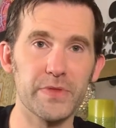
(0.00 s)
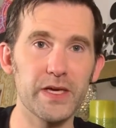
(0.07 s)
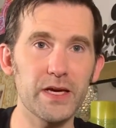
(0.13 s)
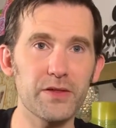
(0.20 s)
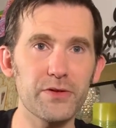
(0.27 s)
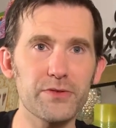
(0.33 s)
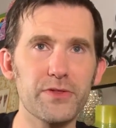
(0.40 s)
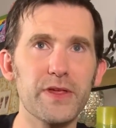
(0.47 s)
The
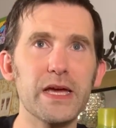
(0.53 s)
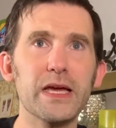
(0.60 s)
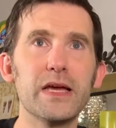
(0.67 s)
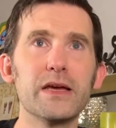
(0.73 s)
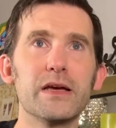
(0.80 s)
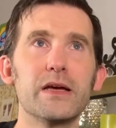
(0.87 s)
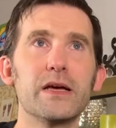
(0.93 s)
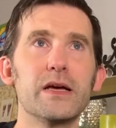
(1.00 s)
other
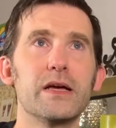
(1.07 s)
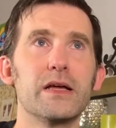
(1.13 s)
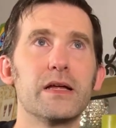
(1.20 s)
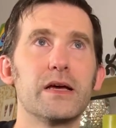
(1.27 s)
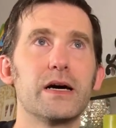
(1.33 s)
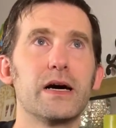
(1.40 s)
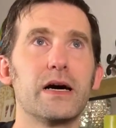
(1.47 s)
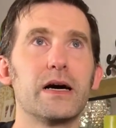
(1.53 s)
thing,
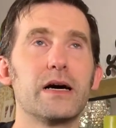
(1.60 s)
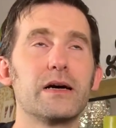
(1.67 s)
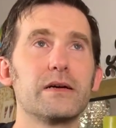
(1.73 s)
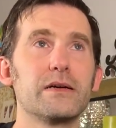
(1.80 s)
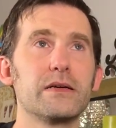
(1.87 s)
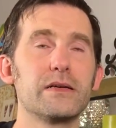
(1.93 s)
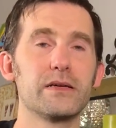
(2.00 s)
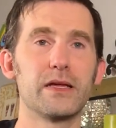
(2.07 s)

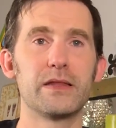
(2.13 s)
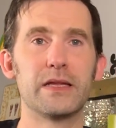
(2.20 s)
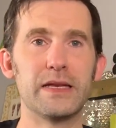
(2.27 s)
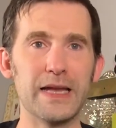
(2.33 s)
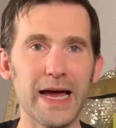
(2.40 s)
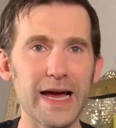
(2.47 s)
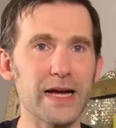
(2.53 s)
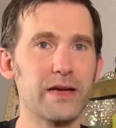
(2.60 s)
and the
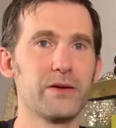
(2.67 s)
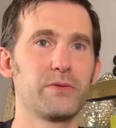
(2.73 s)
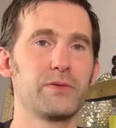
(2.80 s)
neck,